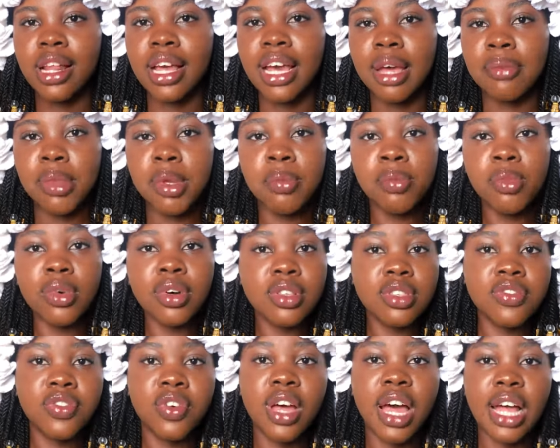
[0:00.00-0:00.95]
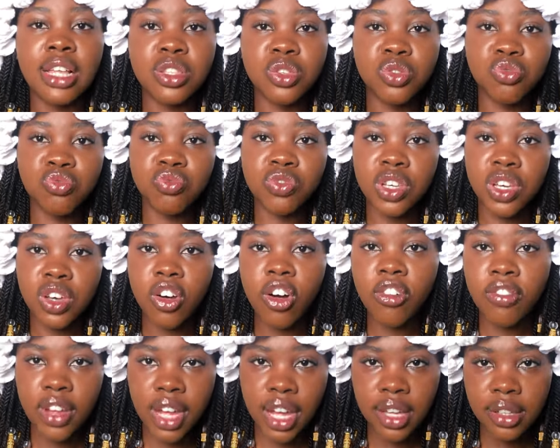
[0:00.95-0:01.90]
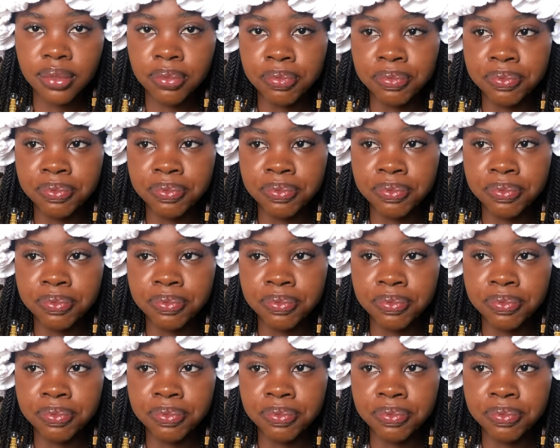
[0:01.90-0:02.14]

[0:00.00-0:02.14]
like I mean months, for her to recover